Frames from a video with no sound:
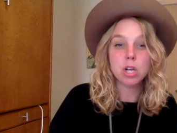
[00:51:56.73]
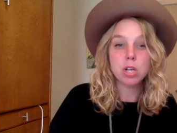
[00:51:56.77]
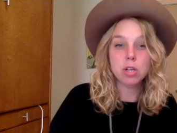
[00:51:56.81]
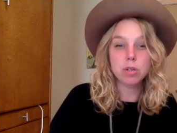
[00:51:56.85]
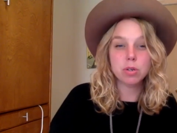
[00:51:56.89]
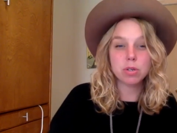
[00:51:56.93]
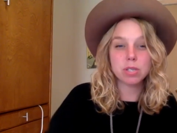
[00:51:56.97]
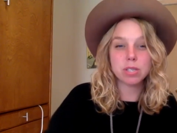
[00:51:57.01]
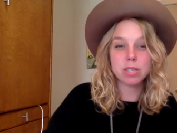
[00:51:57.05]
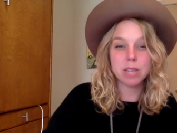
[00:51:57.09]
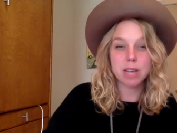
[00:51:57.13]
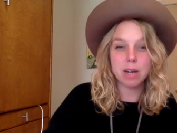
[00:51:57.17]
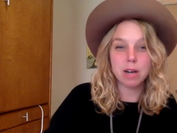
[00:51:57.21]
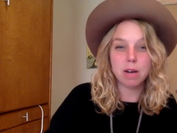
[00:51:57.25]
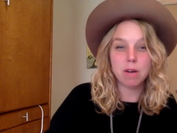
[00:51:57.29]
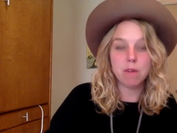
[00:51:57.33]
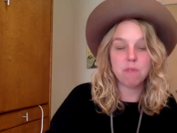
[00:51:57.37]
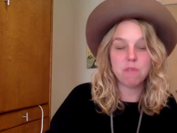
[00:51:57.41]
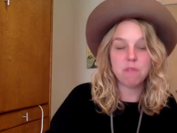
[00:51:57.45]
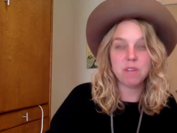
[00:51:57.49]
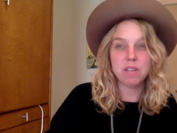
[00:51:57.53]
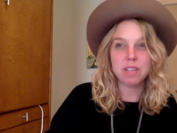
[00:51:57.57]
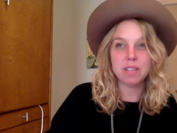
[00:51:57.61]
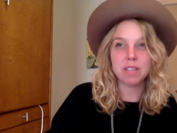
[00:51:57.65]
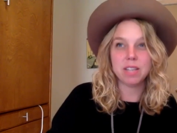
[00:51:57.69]

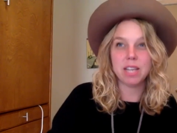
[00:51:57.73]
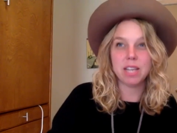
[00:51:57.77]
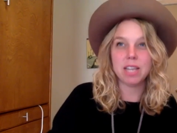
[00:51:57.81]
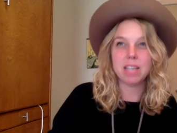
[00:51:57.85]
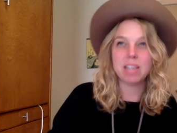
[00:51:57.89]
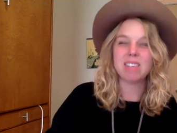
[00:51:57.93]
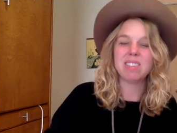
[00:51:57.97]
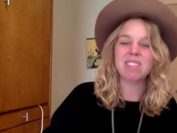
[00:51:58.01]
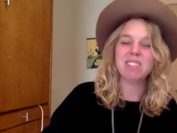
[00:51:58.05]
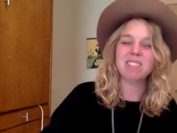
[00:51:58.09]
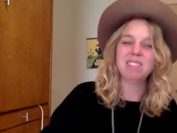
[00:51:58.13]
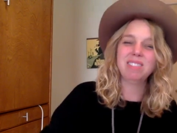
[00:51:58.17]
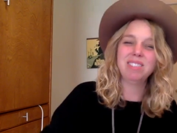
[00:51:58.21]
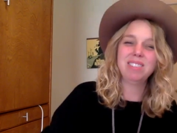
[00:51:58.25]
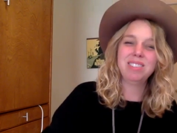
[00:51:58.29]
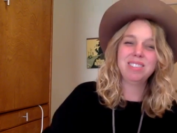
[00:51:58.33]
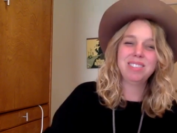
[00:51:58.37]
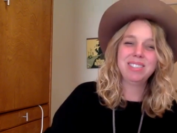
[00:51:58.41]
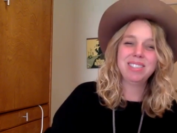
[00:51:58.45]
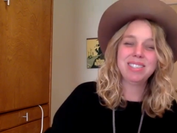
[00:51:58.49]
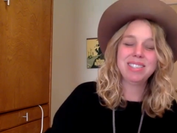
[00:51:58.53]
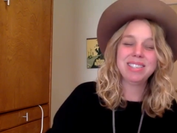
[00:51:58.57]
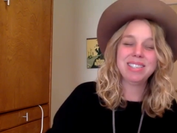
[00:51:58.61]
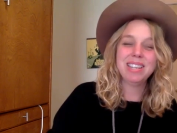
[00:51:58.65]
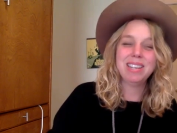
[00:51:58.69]
yourself and like,
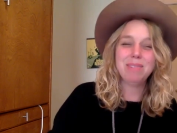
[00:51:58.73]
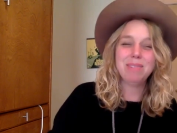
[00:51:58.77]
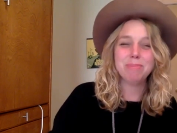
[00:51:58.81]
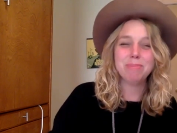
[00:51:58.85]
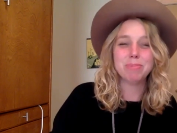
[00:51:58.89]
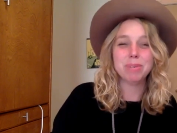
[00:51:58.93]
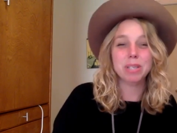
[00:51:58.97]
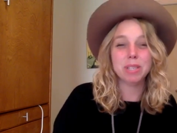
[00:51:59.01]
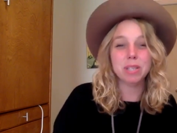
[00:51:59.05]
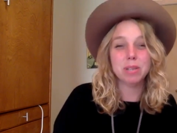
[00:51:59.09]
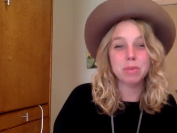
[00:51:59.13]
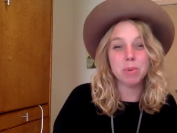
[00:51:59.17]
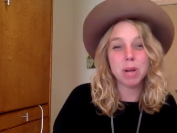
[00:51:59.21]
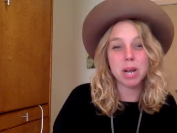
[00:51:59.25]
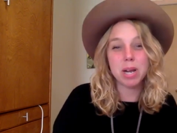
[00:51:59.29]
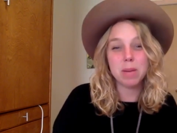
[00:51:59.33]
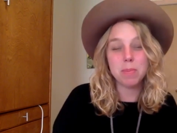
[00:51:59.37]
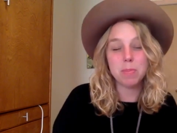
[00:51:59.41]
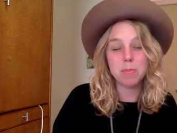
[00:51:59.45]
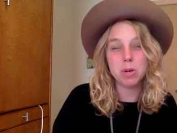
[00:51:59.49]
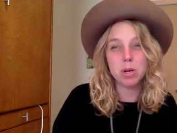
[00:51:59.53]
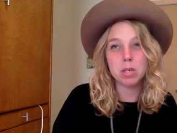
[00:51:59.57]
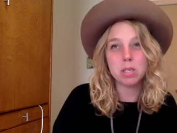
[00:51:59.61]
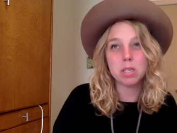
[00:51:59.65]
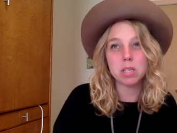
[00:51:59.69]
oh, did I really write
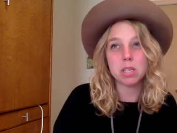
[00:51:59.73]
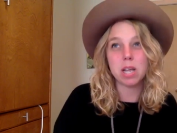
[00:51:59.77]
a book?